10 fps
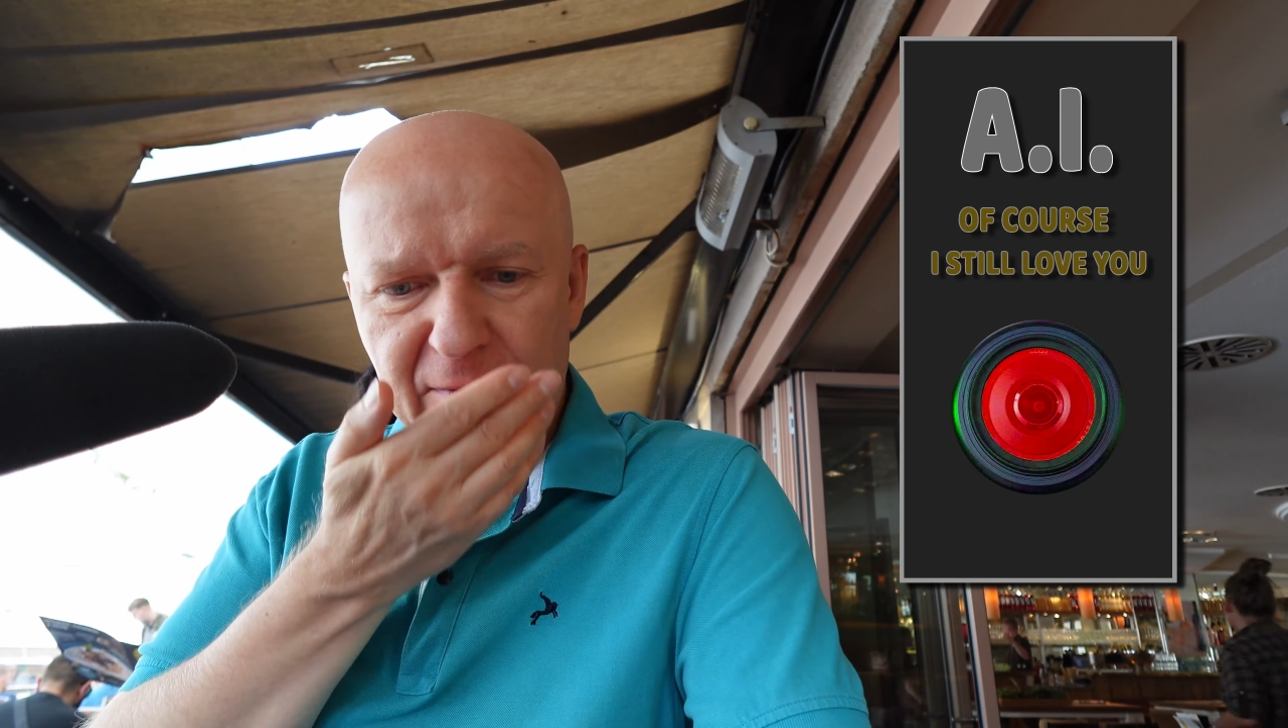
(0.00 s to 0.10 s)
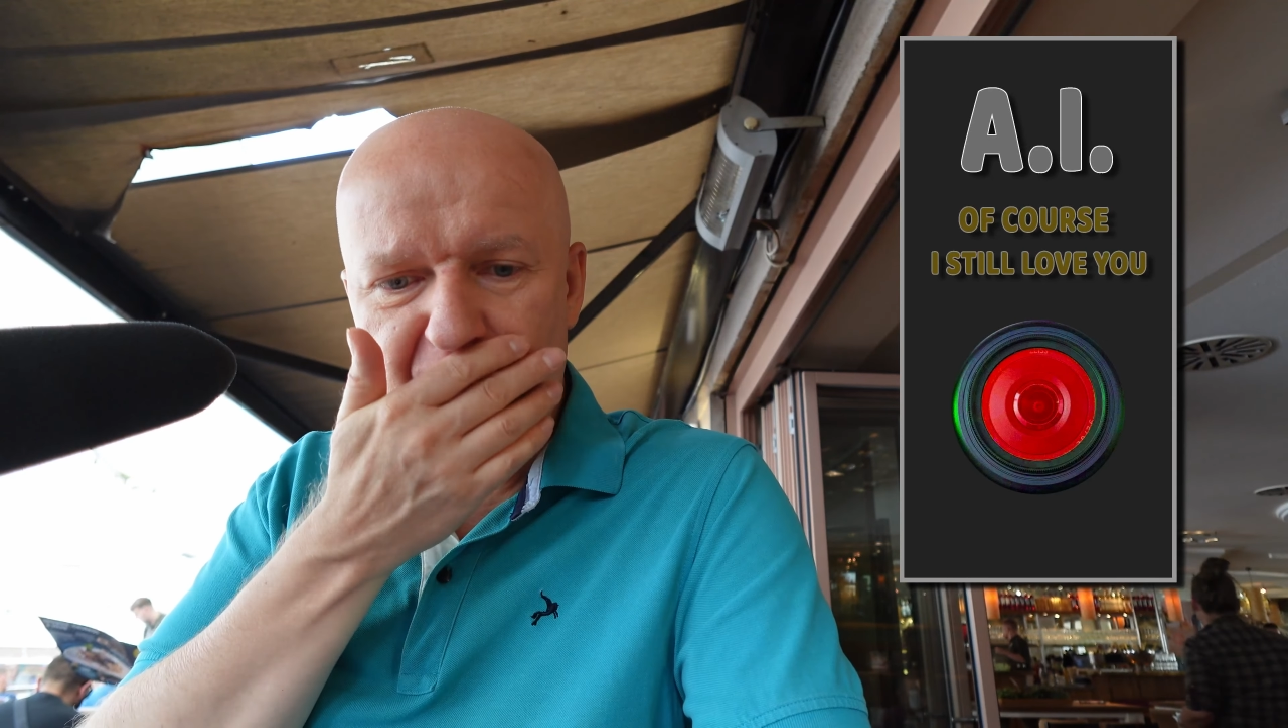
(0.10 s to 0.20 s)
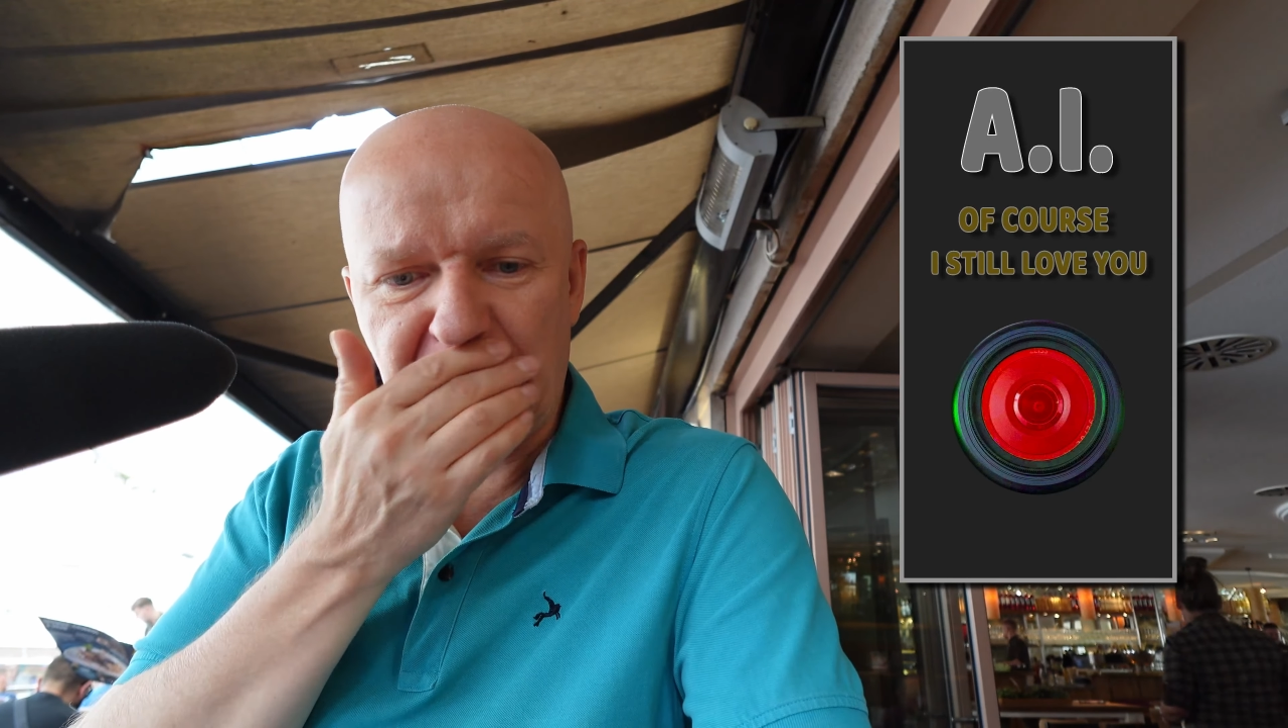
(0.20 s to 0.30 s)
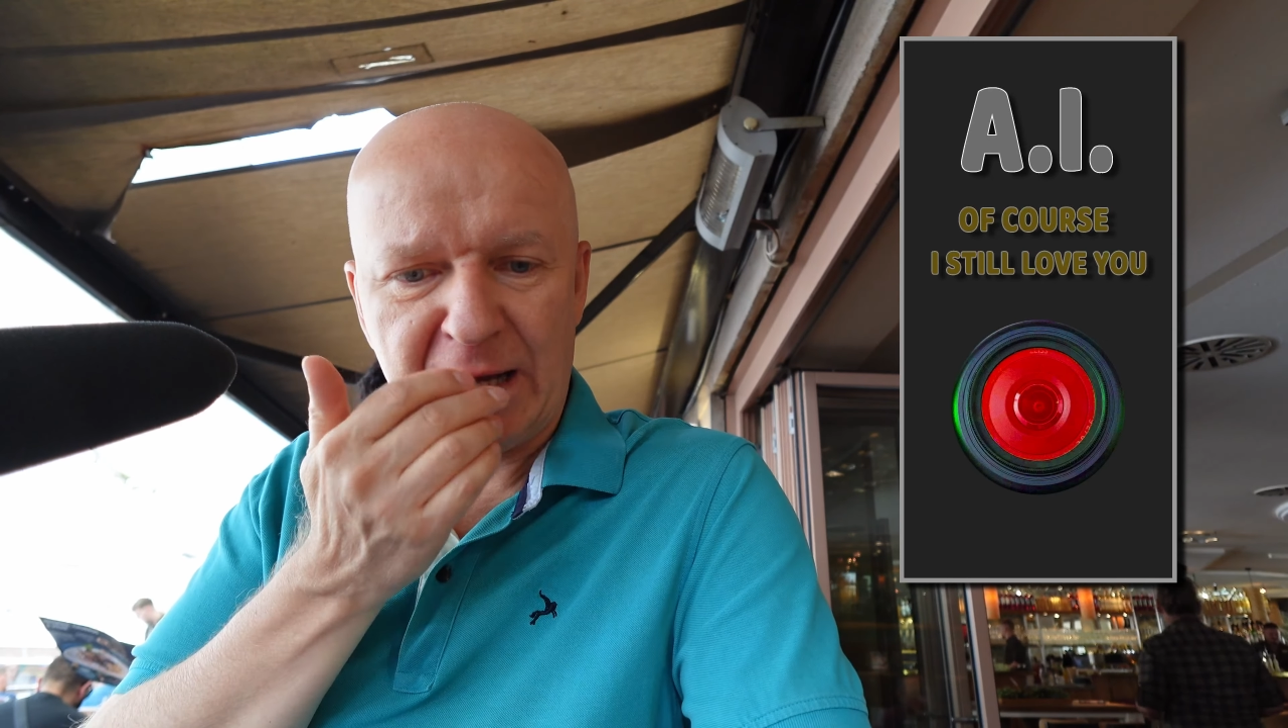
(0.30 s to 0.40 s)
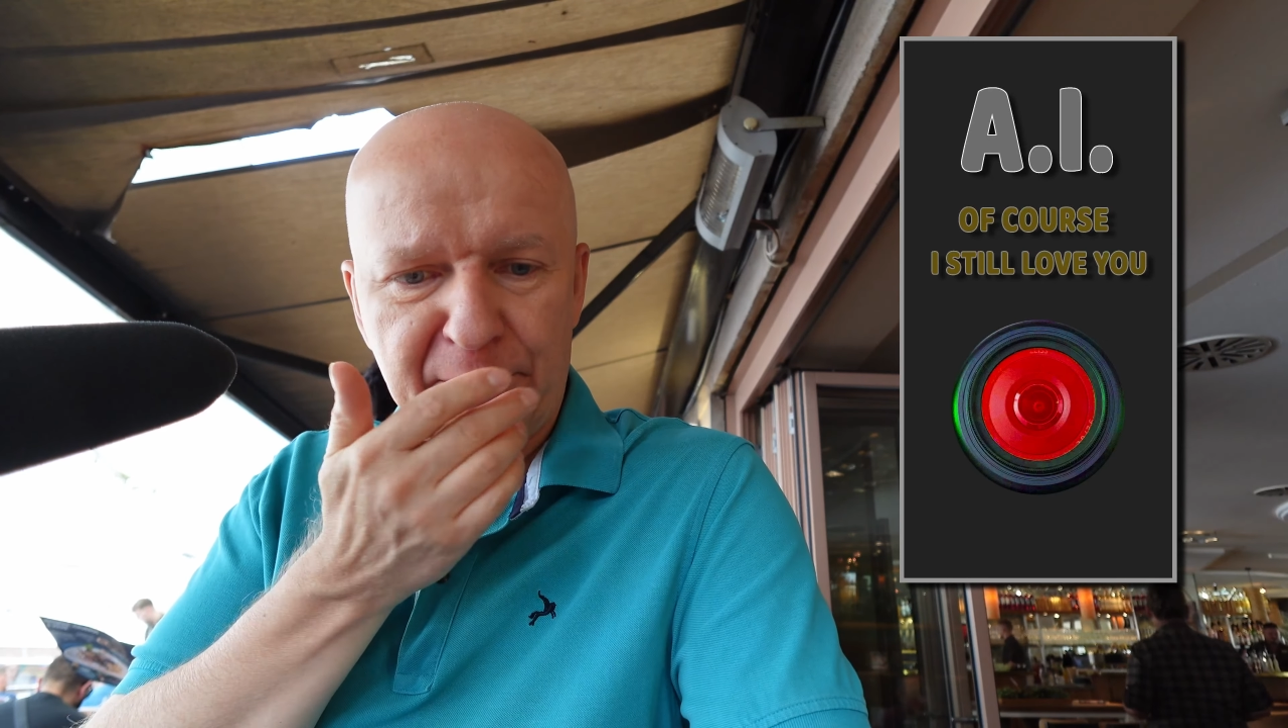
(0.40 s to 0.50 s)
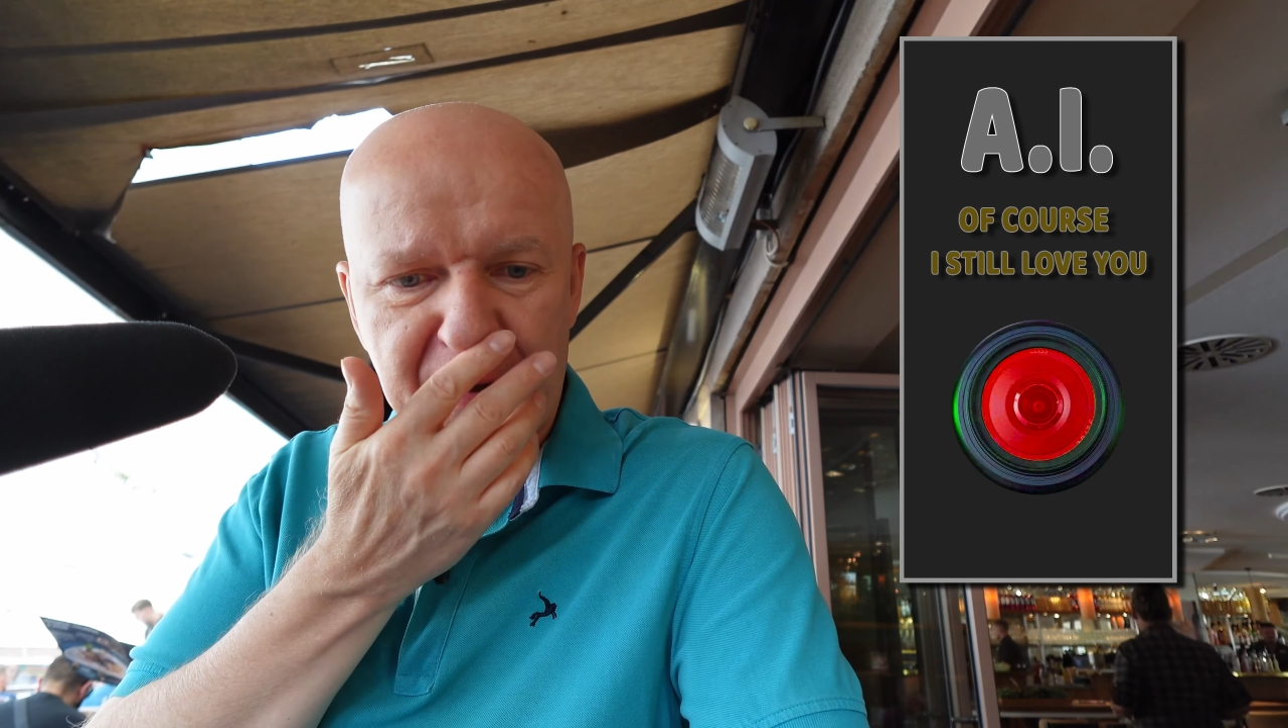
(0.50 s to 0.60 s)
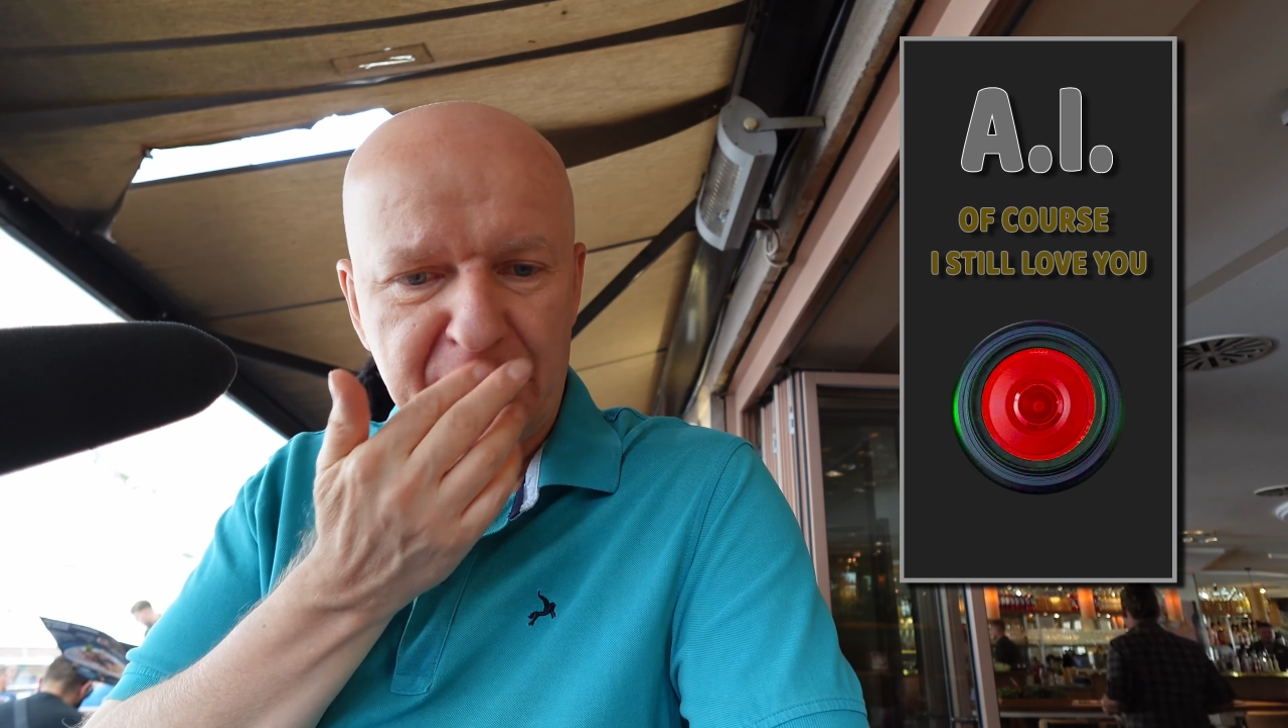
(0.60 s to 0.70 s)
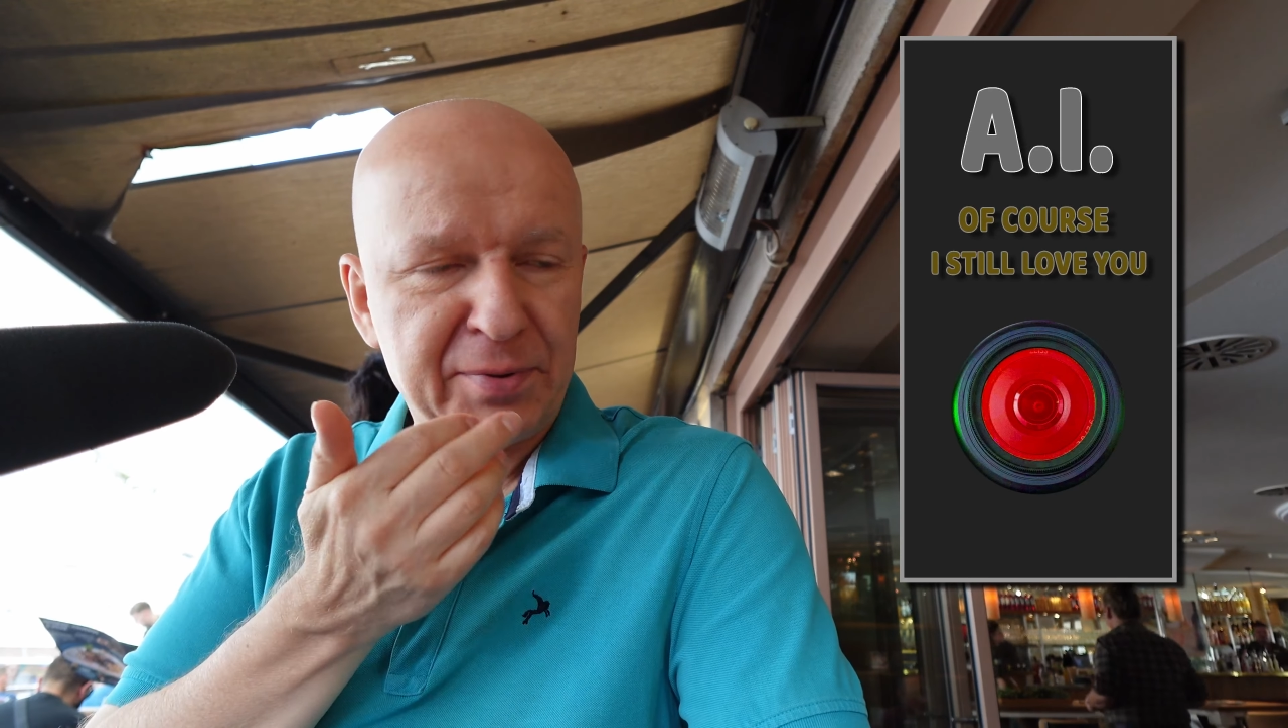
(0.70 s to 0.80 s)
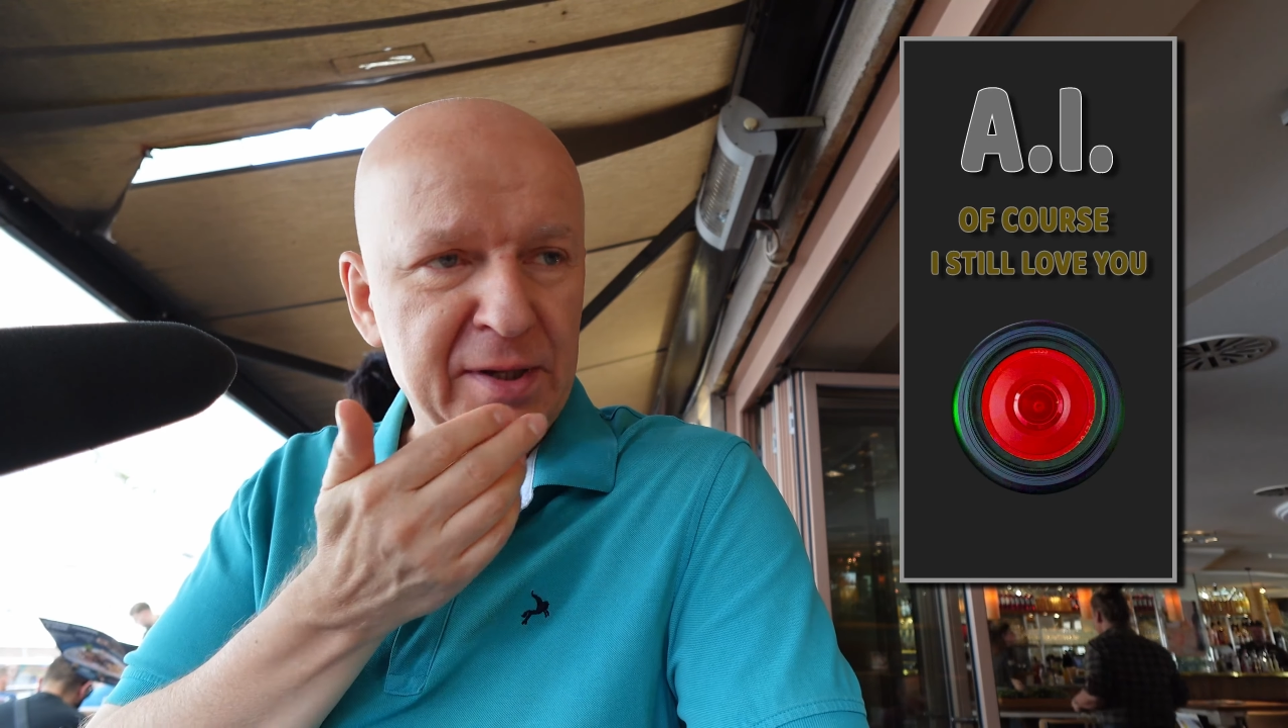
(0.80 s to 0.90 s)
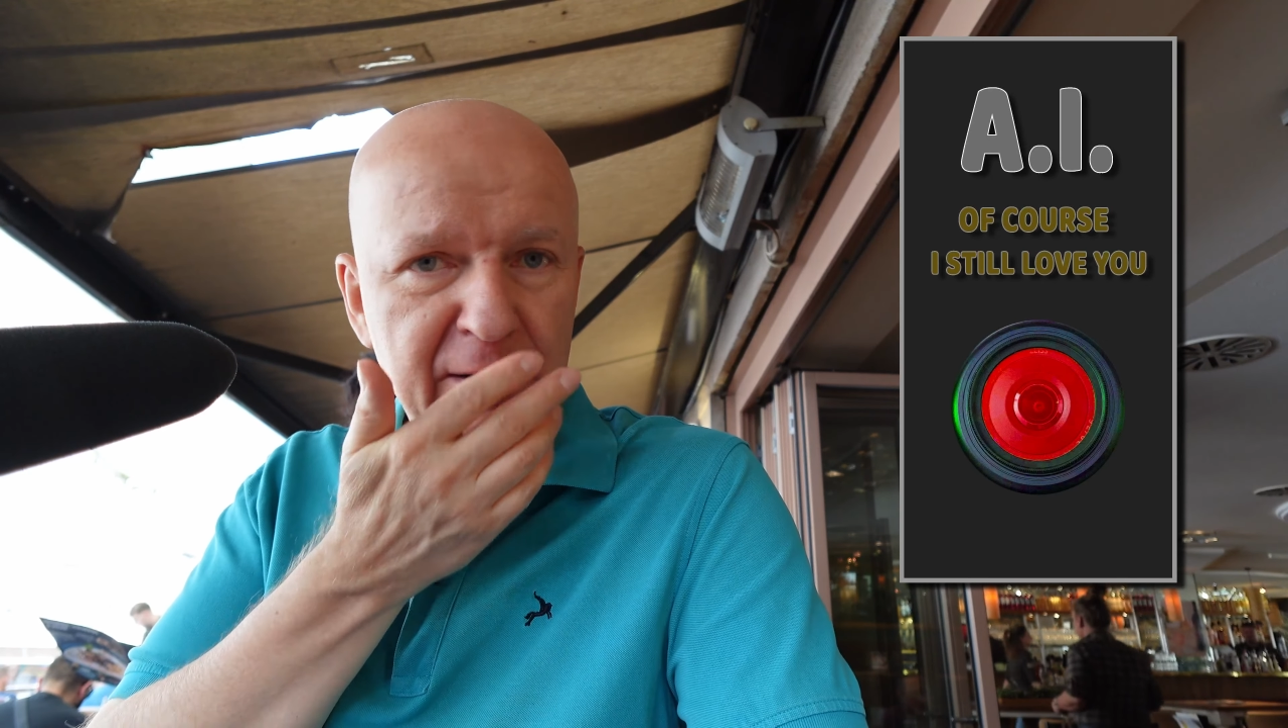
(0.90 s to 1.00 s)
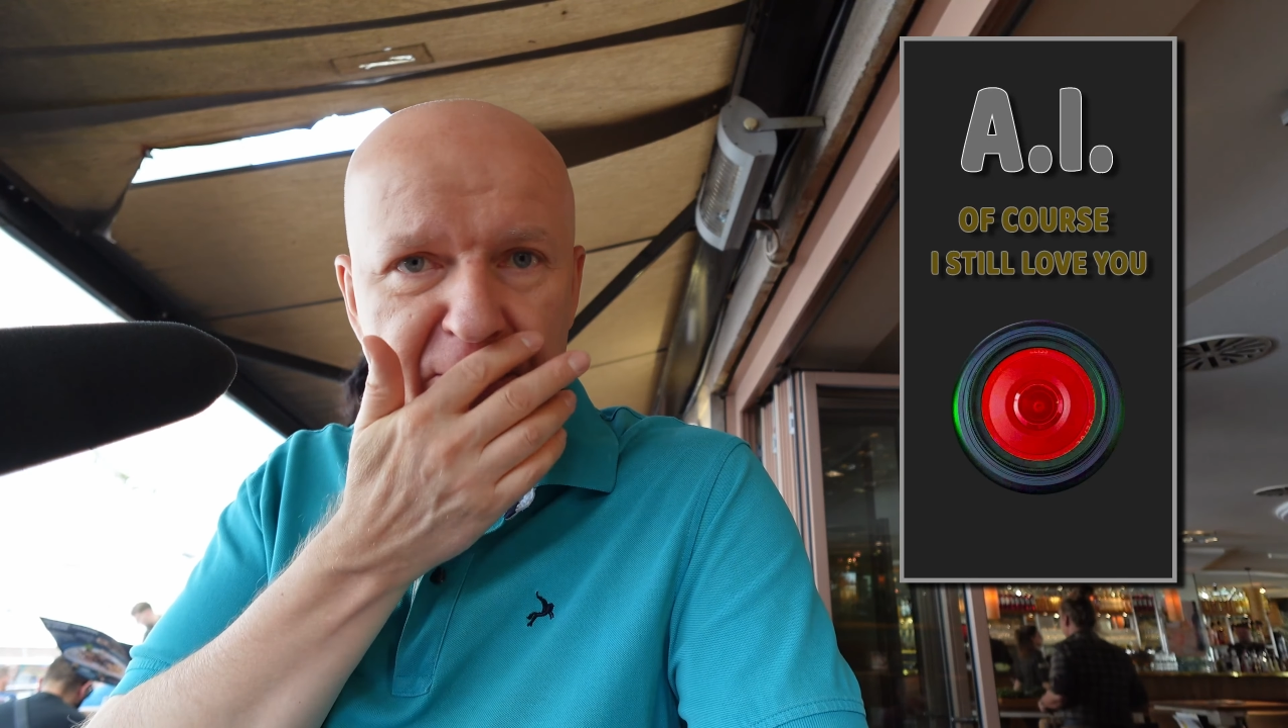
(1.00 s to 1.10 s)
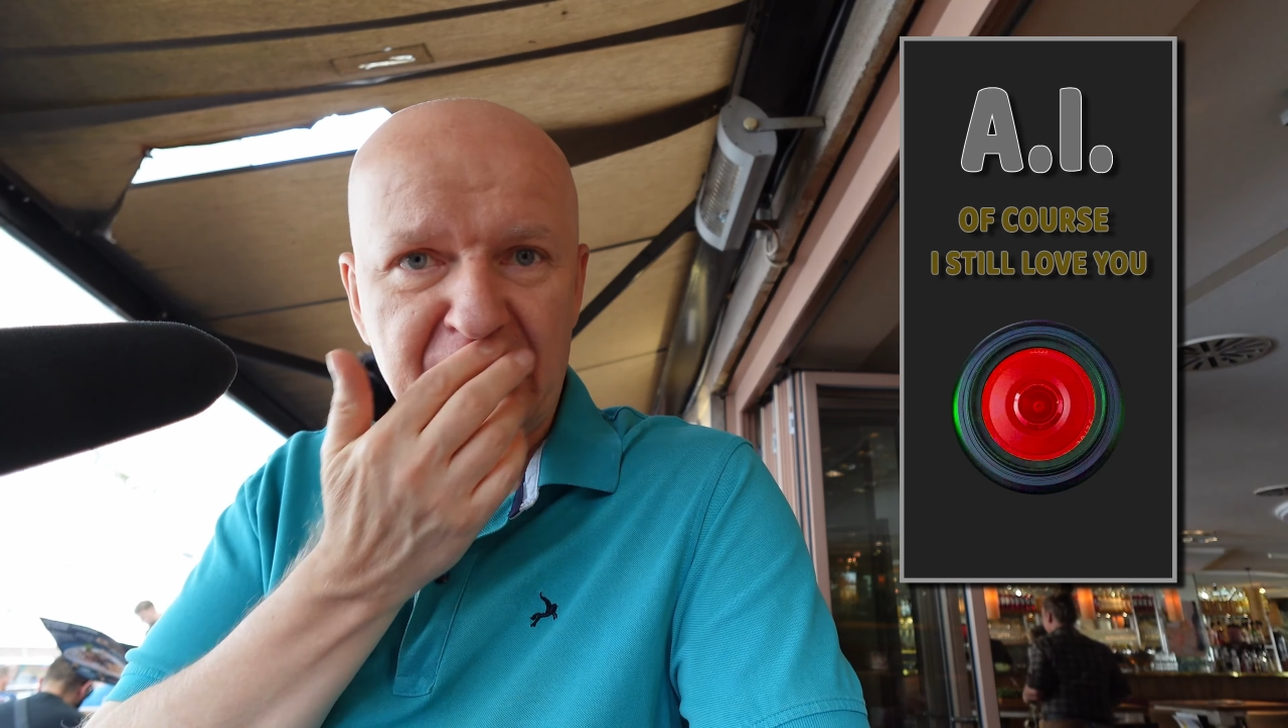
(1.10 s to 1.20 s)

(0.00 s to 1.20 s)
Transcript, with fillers: Do I appear